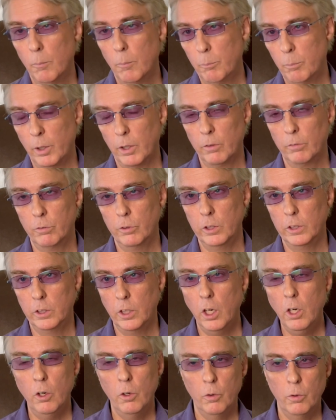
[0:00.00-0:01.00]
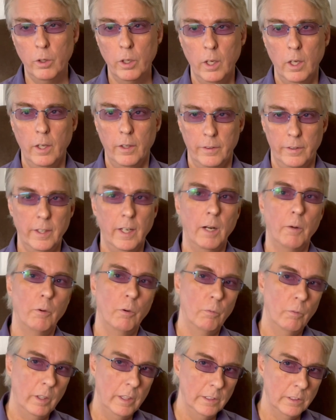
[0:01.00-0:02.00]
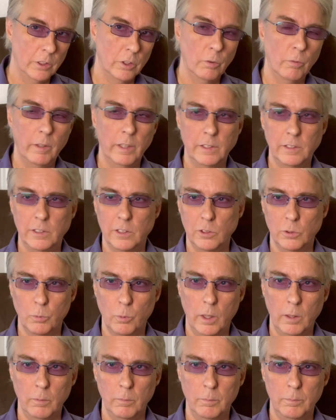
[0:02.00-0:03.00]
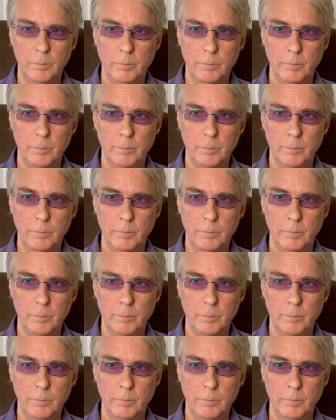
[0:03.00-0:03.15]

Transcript: bug-free code, then I would raise their rates as well.